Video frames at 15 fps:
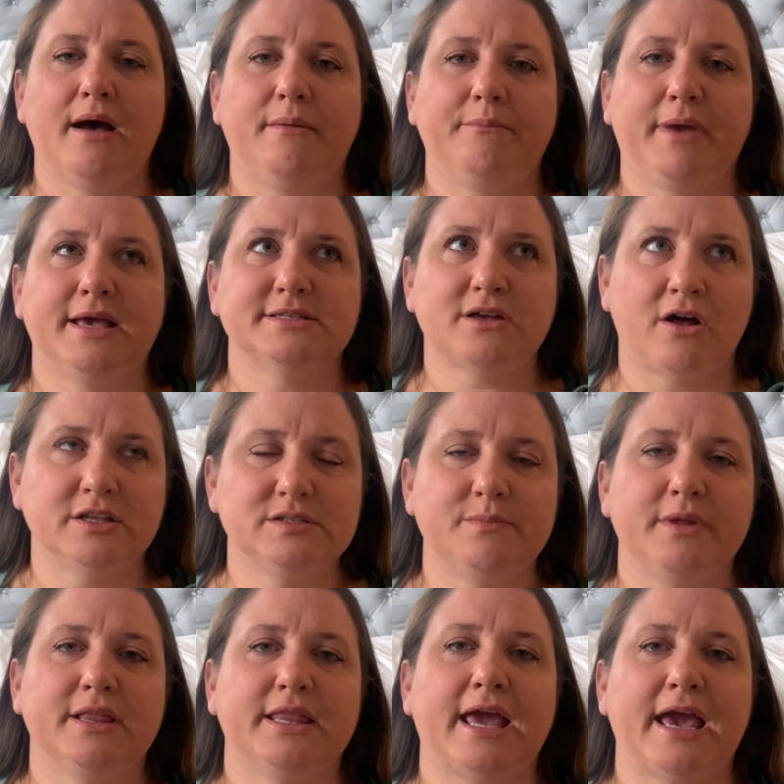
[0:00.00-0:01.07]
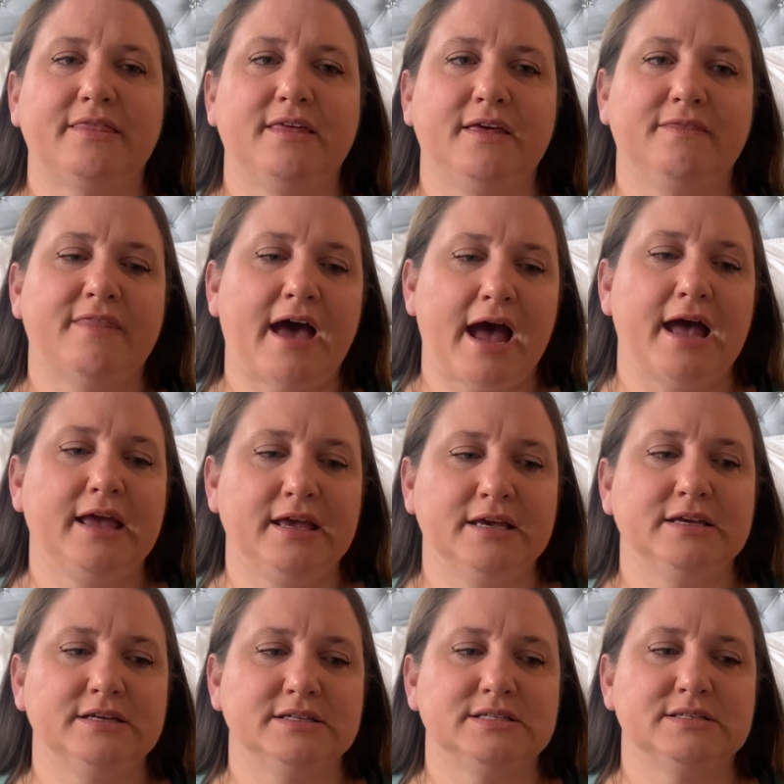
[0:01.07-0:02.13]
Because ultimately, I think that
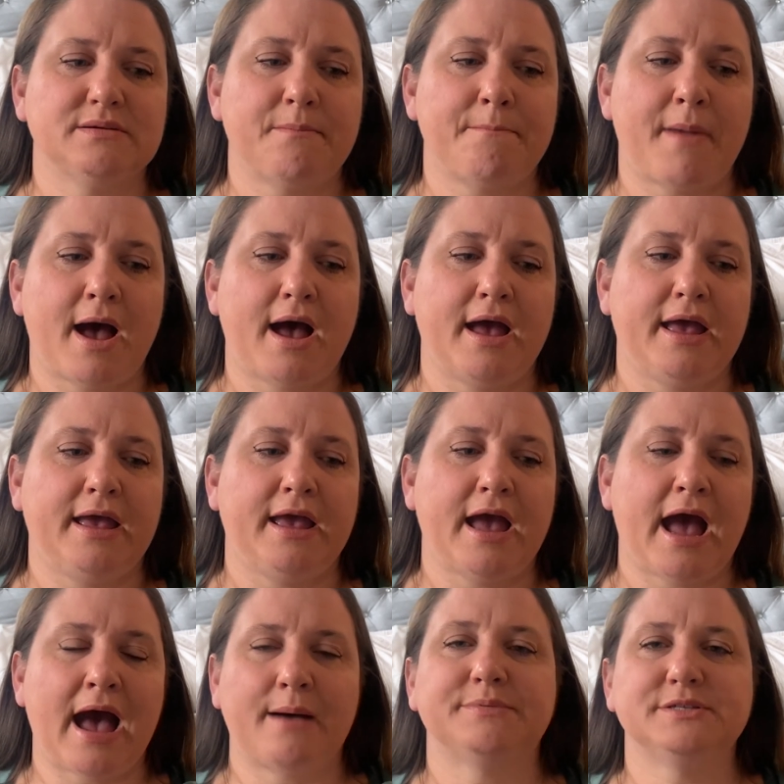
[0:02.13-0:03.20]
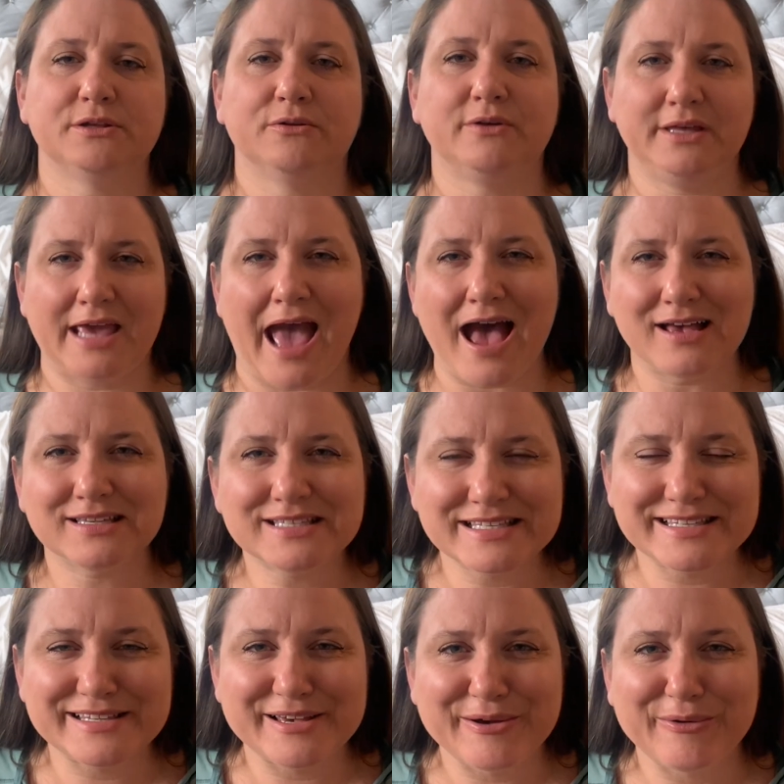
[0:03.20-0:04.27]
is my absolute
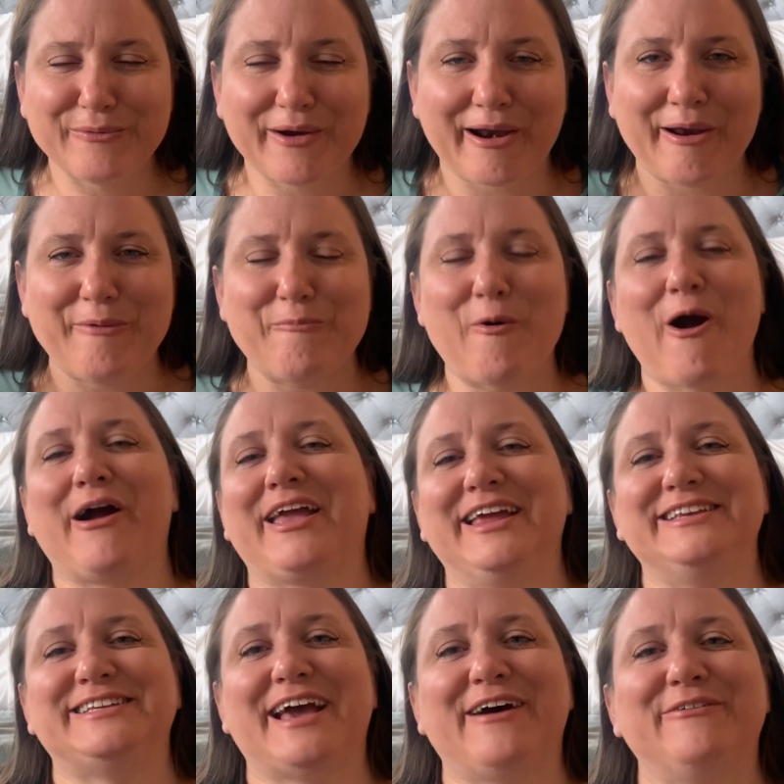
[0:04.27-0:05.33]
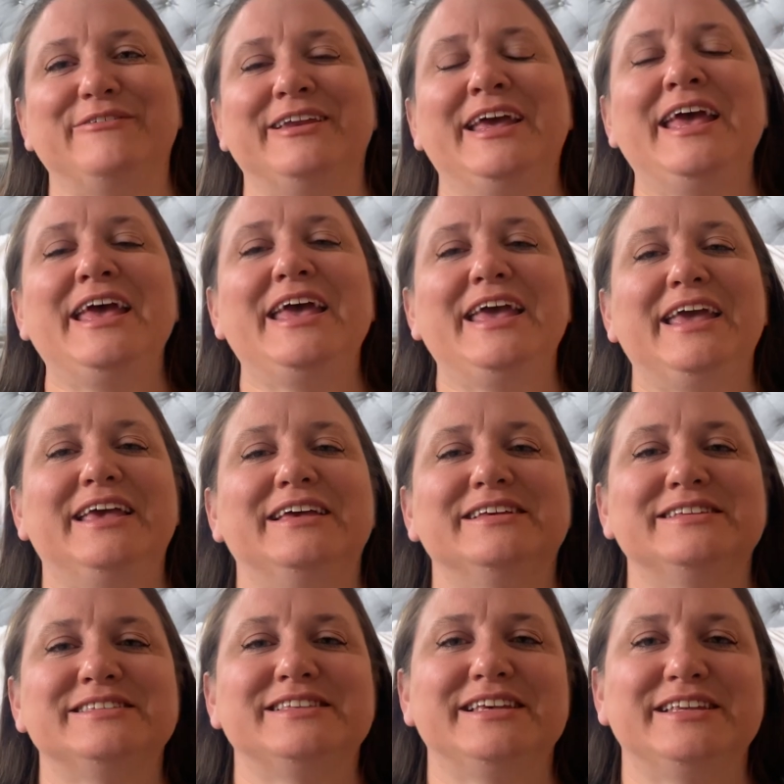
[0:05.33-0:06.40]
yes, where I'm walking down
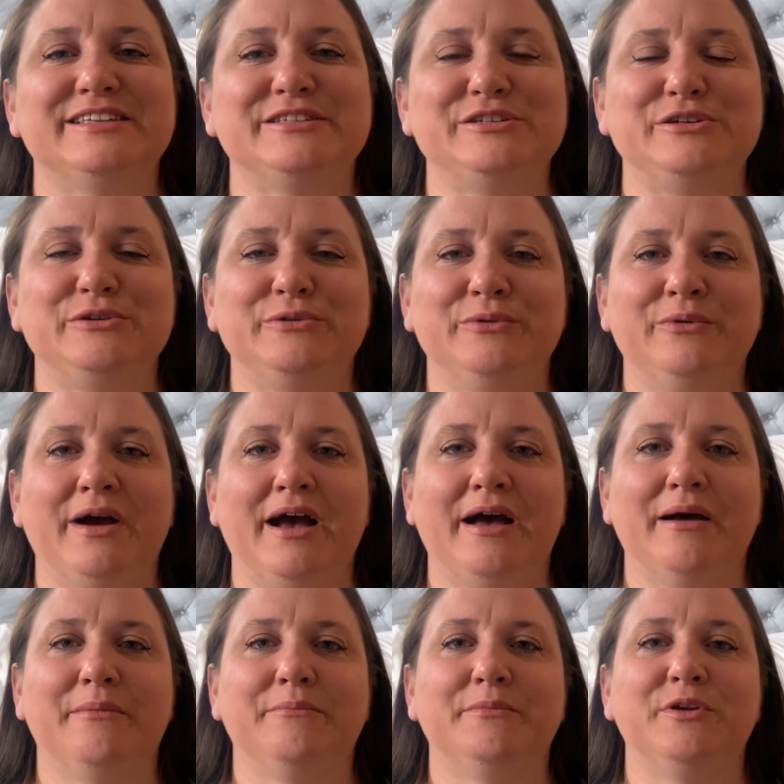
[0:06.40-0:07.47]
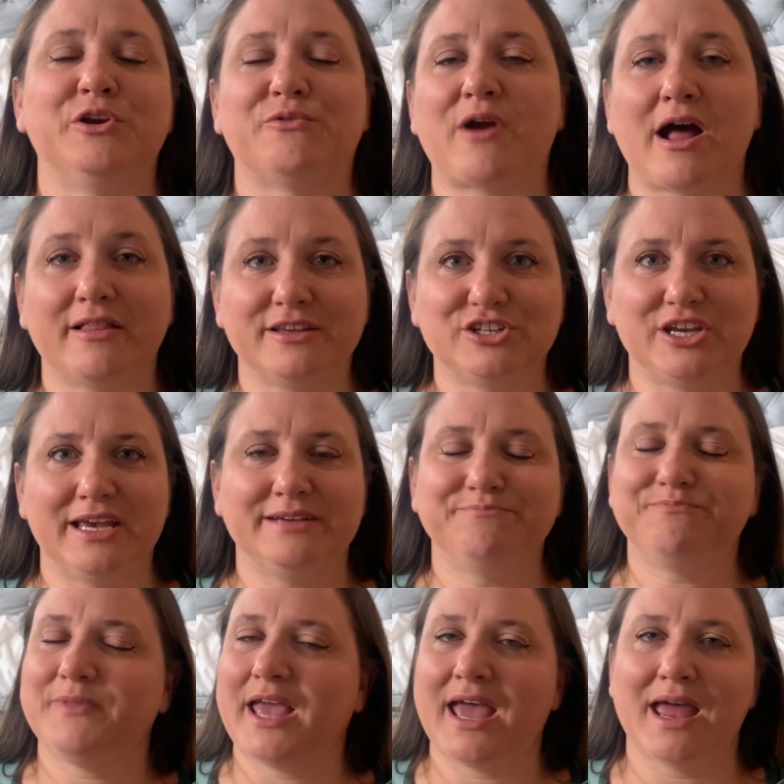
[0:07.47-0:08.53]
is into neurology
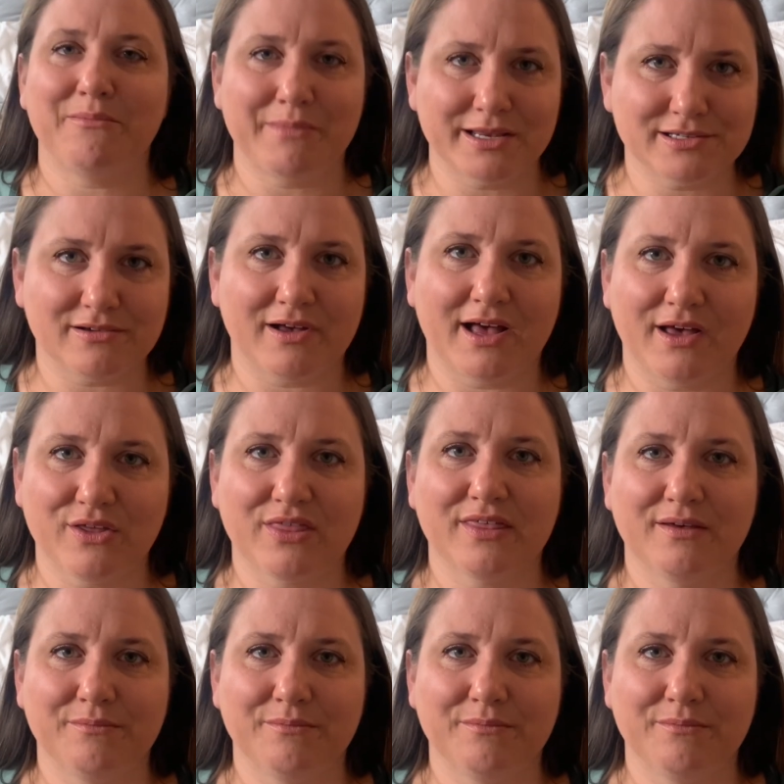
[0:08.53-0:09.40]
and mental health.